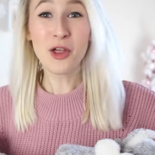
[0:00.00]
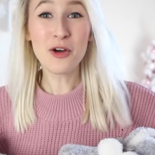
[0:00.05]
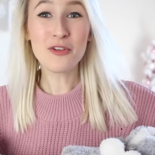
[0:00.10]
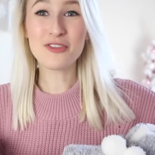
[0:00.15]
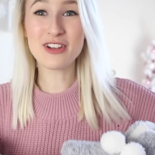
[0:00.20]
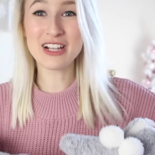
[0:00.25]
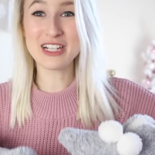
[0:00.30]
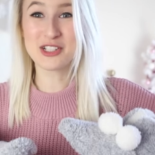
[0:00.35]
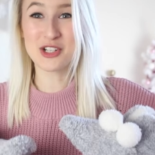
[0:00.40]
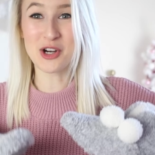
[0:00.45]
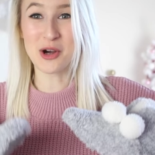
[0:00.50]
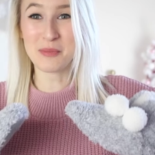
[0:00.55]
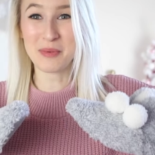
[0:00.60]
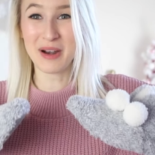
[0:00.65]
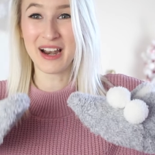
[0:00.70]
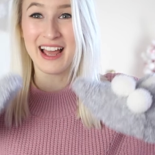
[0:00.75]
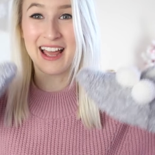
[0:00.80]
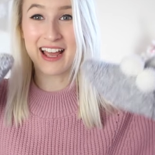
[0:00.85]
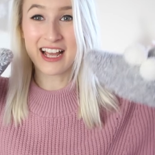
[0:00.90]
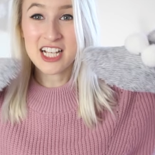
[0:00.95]
Lovely
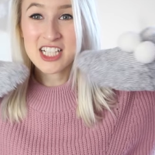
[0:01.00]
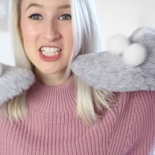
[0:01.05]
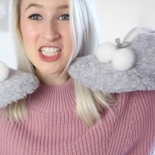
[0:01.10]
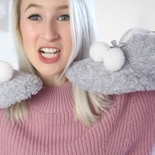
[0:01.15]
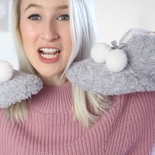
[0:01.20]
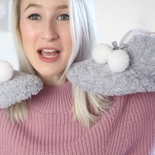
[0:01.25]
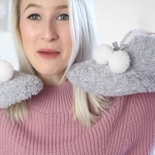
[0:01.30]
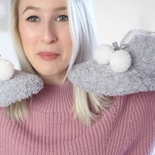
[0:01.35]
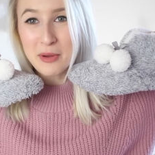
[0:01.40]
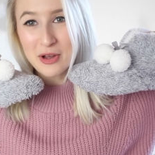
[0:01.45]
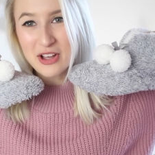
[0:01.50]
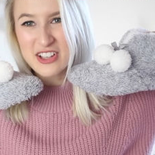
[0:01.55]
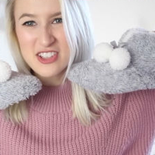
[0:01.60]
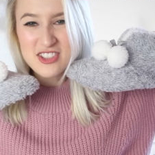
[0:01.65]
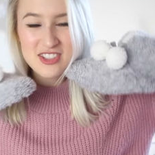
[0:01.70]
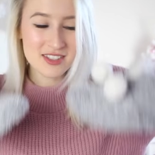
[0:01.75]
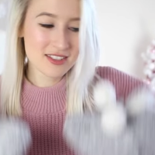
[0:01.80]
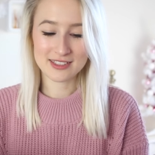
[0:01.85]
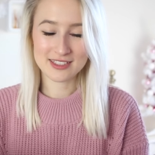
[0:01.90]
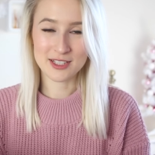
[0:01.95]
jubbly
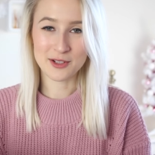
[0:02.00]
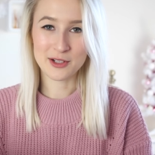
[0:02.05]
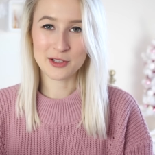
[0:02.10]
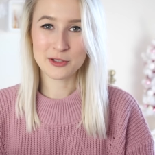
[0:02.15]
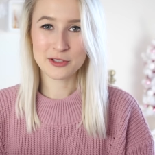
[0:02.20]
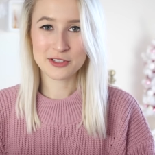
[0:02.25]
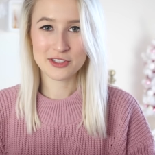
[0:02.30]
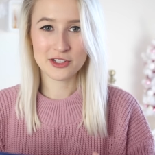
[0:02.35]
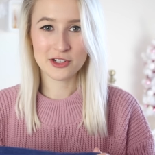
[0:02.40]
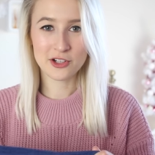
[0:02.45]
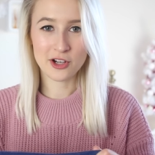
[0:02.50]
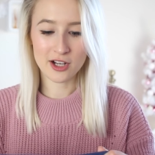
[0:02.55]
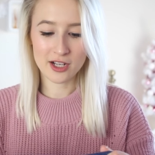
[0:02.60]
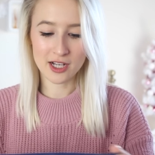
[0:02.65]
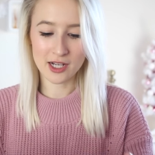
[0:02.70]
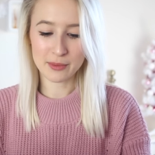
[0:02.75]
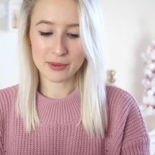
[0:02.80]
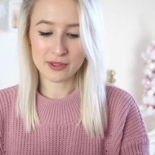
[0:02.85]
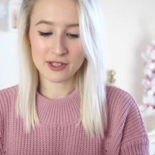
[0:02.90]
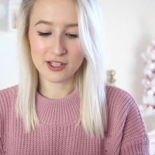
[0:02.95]
slippers. So I also got a
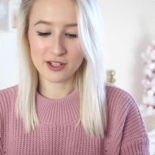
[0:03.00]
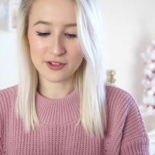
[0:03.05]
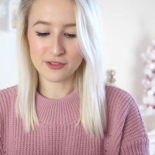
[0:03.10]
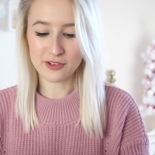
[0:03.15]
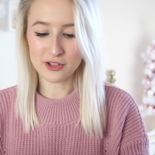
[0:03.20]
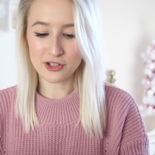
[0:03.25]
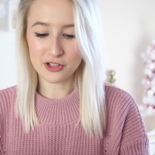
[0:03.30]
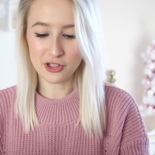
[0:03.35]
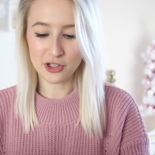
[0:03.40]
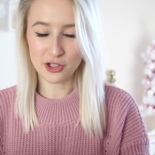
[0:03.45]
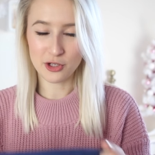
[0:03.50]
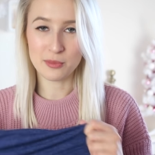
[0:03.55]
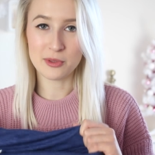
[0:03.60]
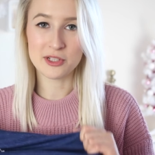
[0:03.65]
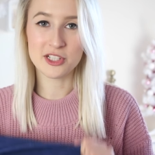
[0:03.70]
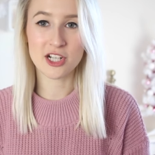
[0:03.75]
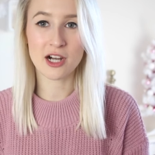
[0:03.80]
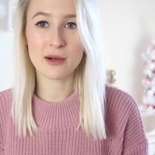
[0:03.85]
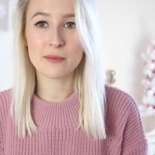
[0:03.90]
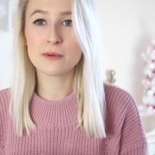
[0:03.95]
couple of new
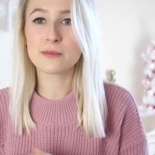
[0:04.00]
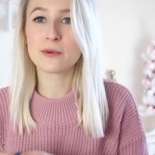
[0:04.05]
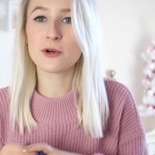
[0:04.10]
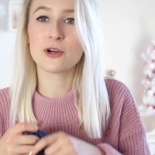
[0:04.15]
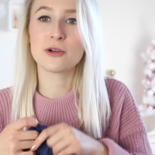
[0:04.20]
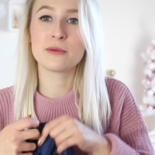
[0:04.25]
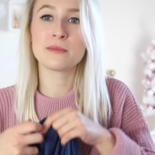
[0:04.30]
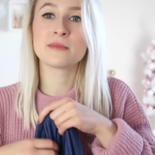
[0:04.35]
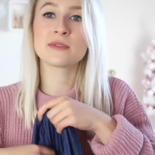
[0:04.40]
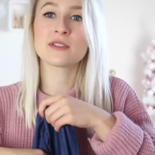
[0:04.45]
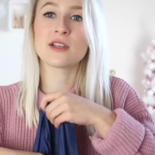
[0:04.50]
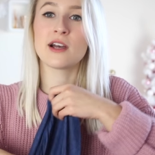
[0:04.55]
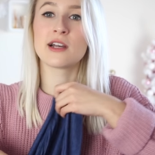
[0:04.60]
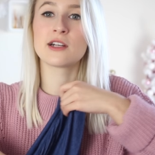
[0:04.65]
pyjama bottoms.